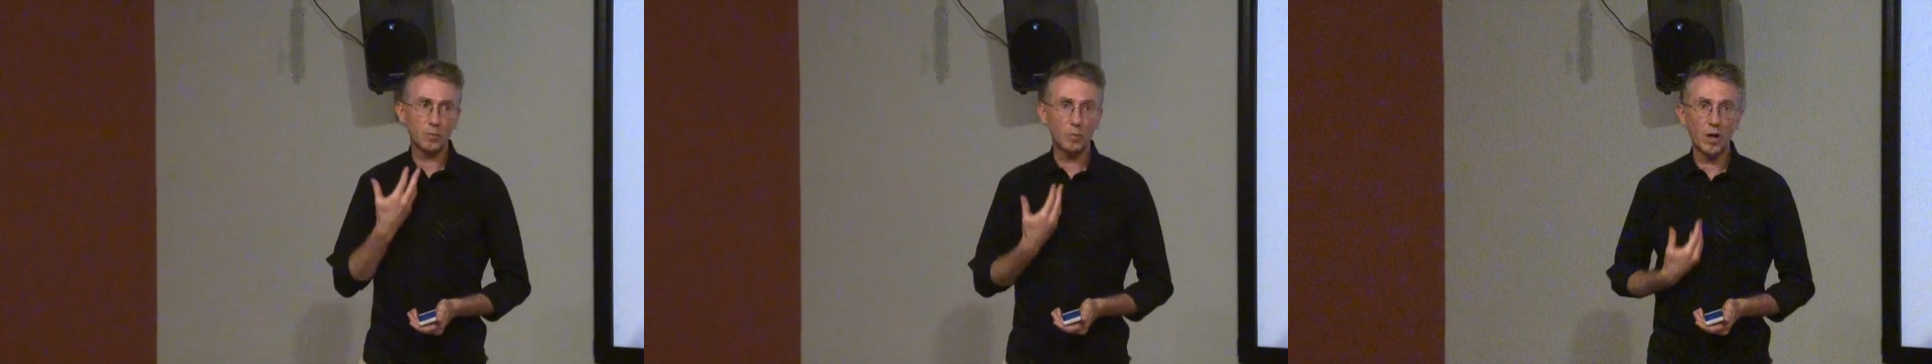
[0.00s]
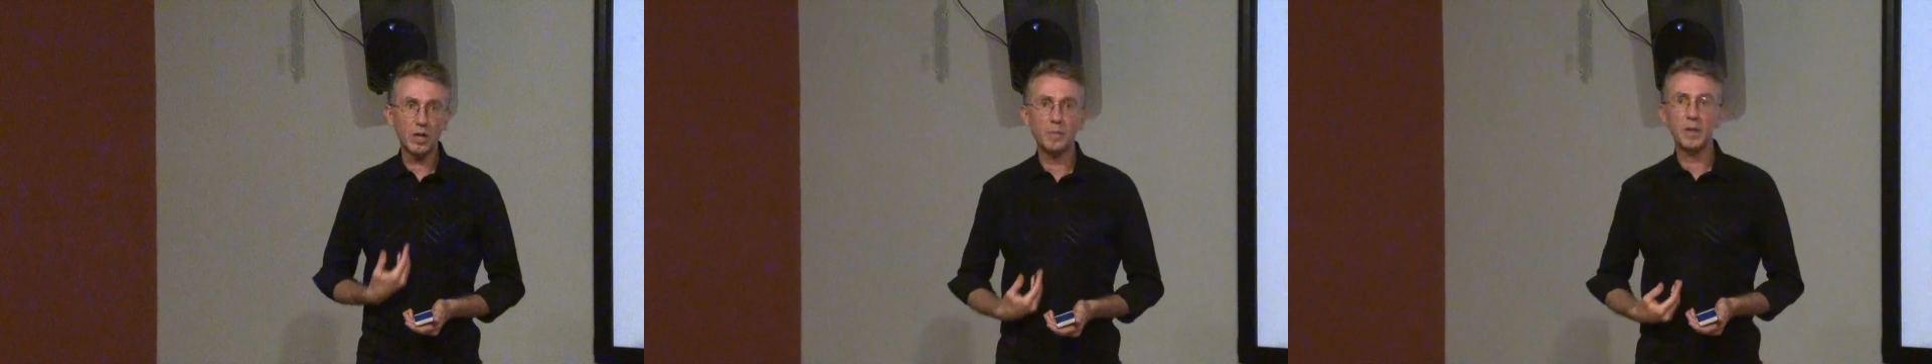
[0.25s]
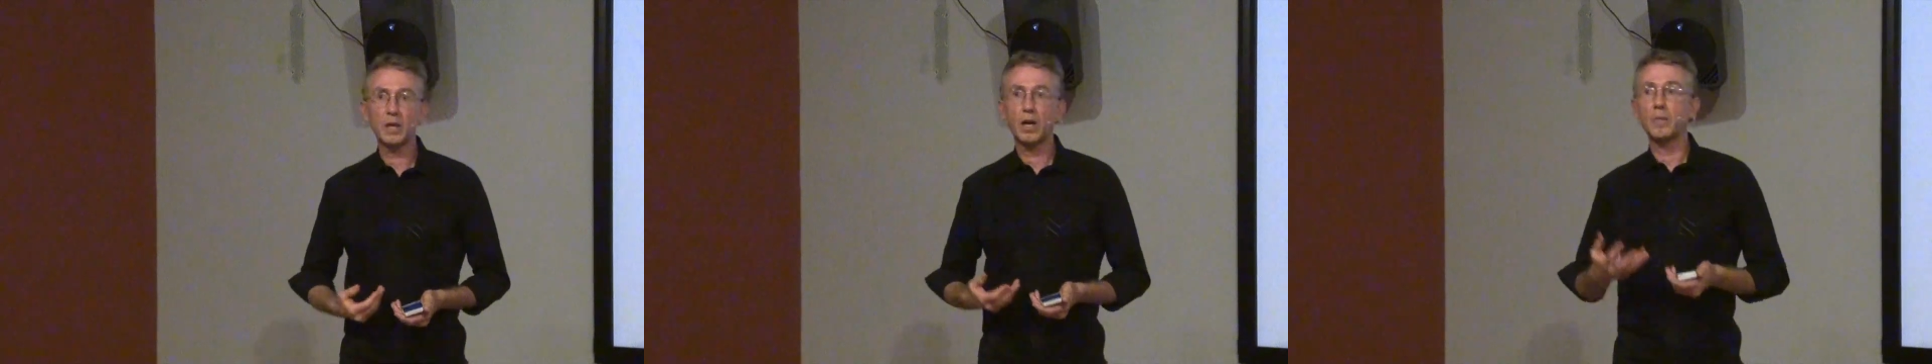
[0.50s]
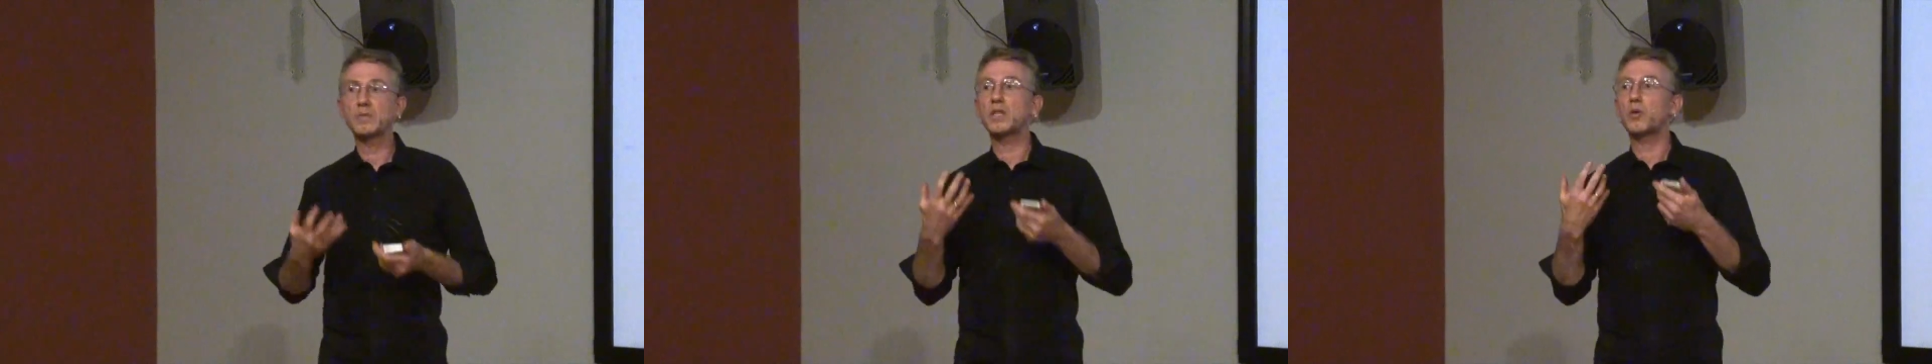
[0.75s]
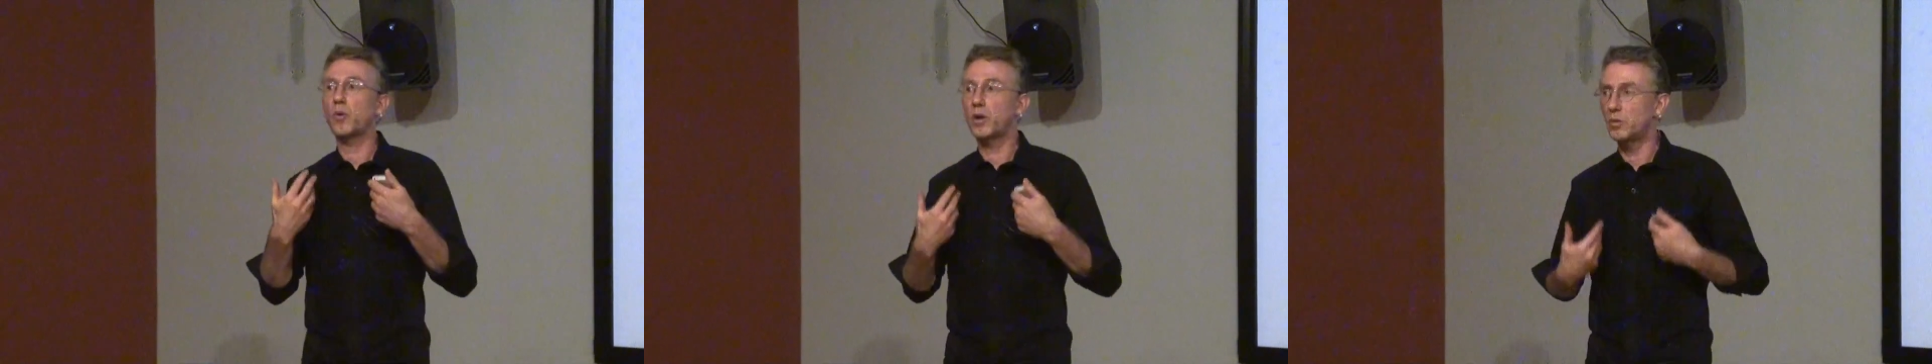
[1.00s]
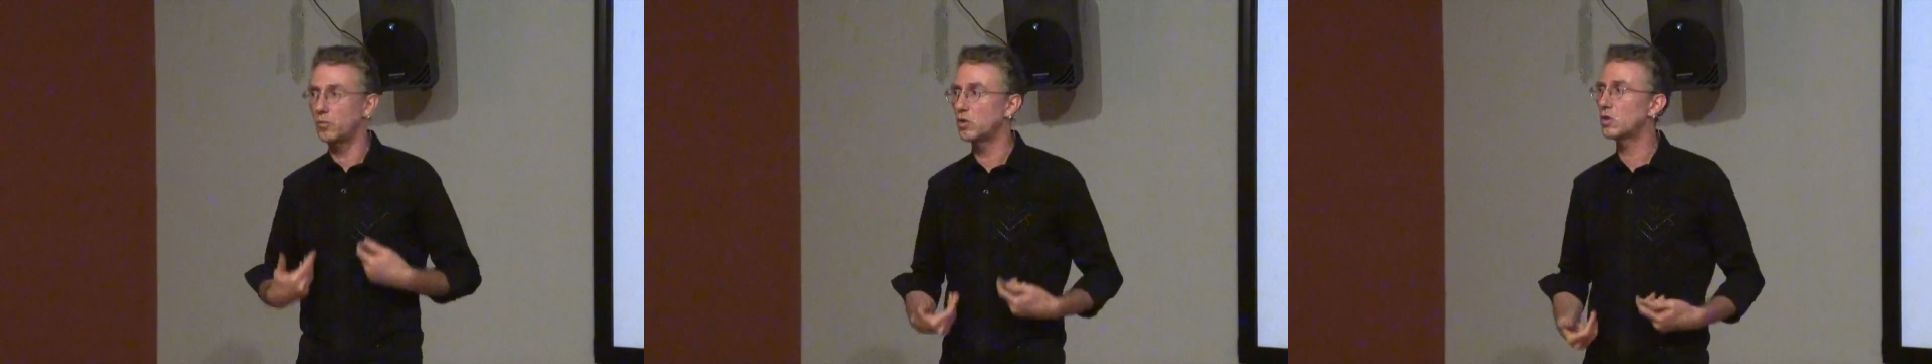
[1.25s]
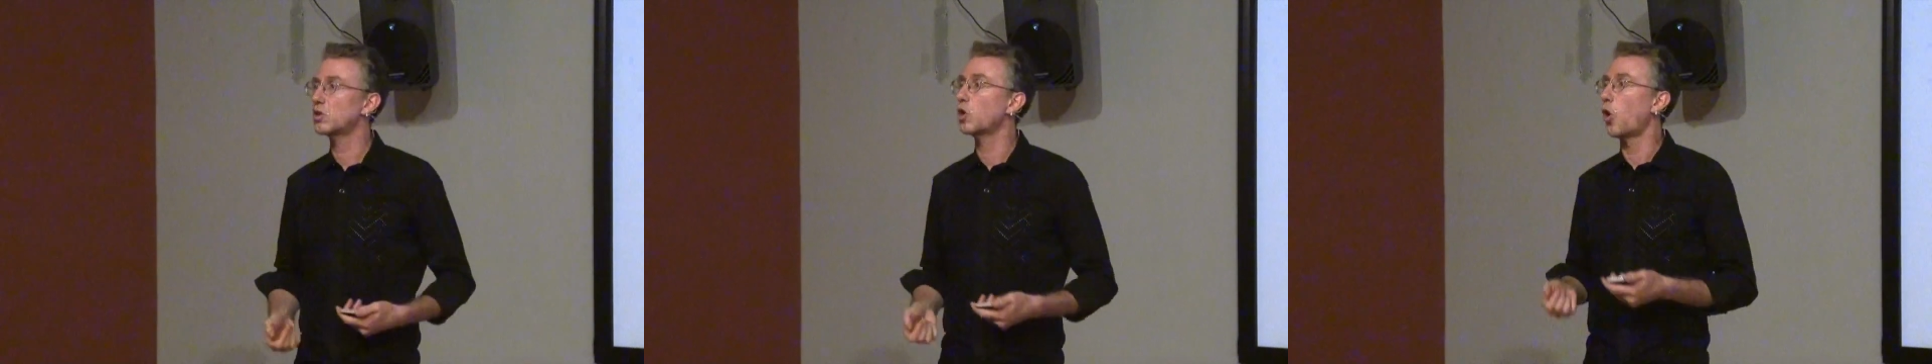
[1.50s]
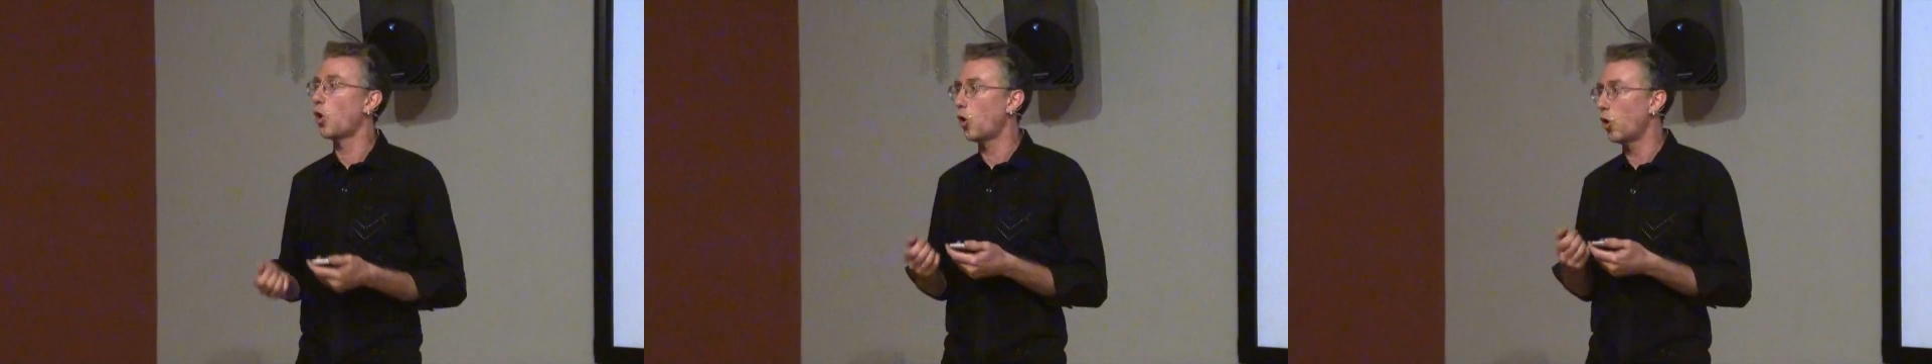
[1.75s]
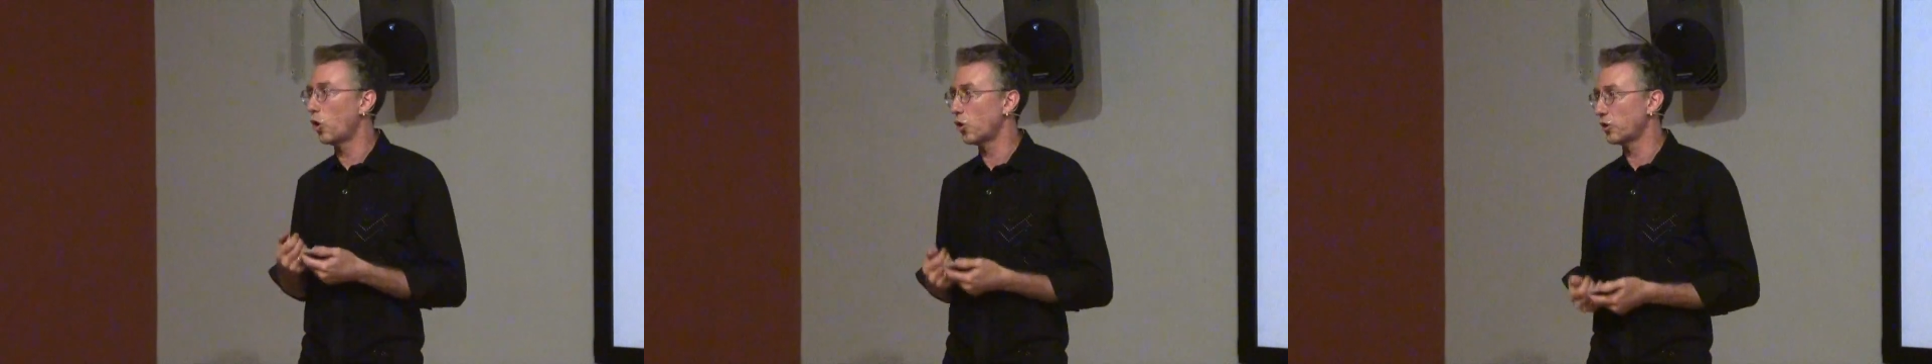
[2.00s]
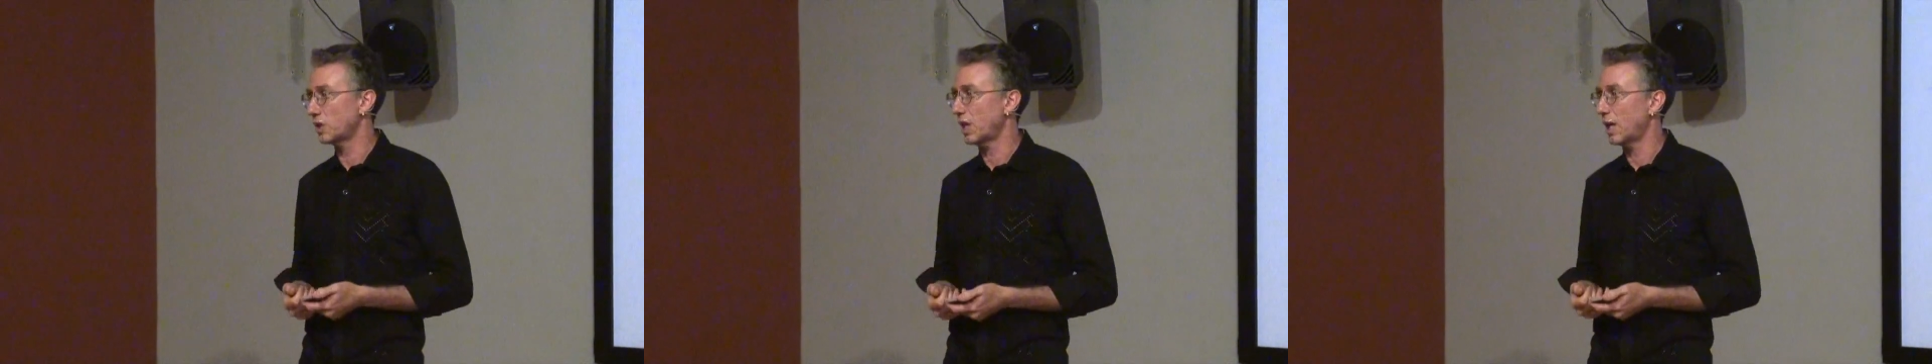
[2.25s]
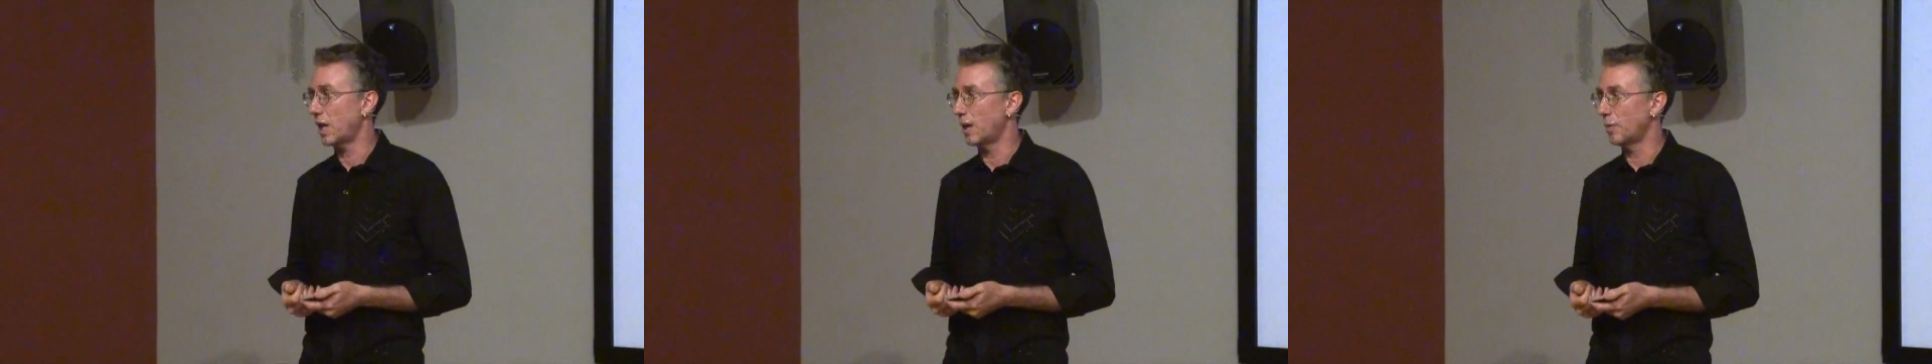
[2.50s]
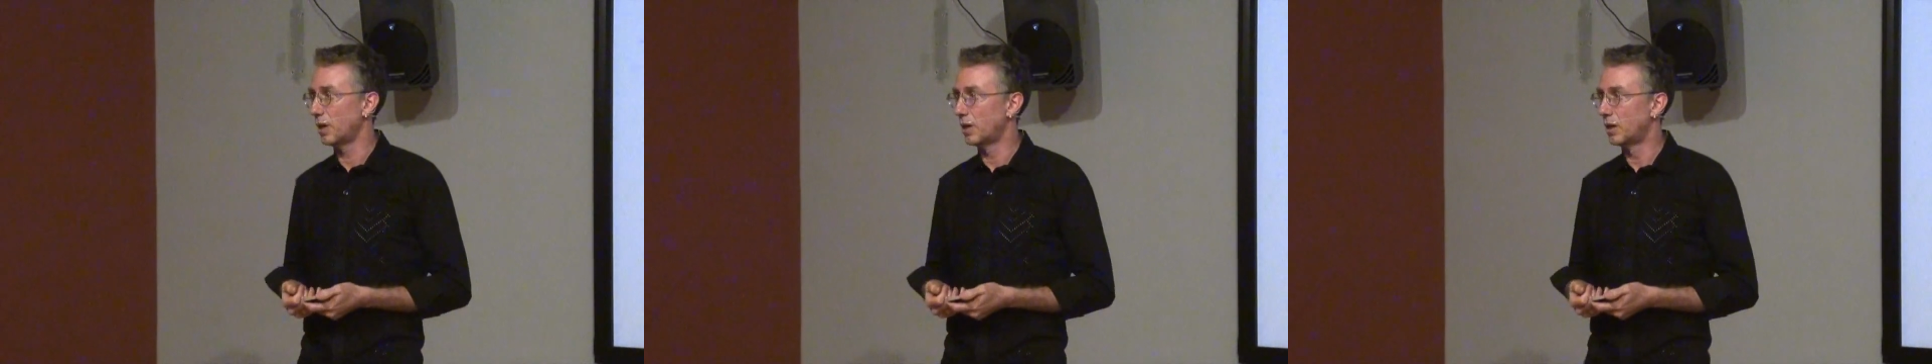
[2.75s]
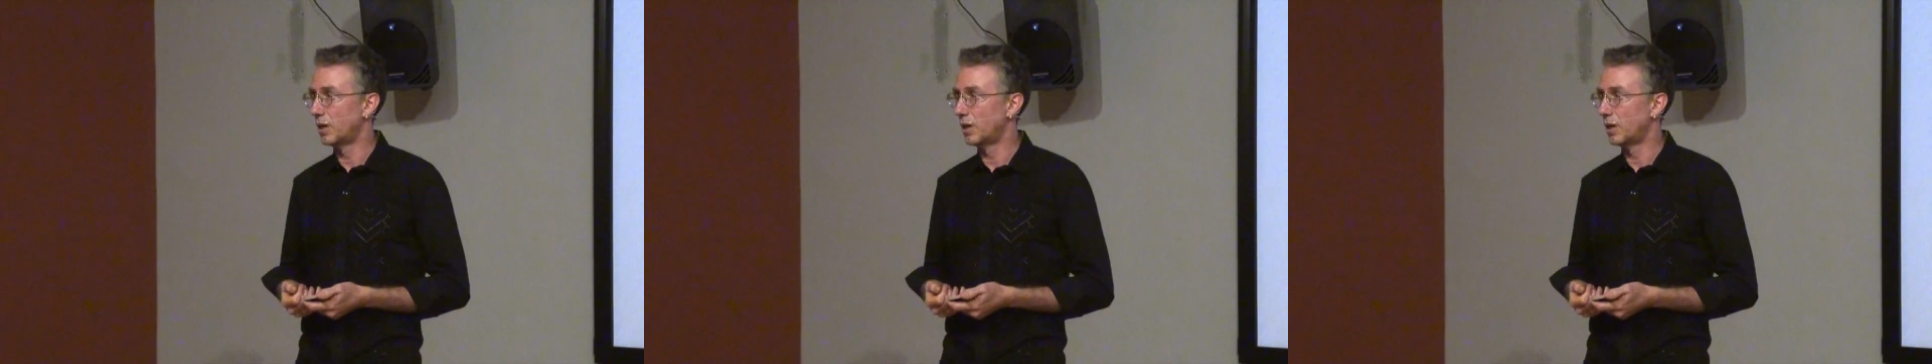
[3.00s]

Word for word: the body becomes equanimous all the time.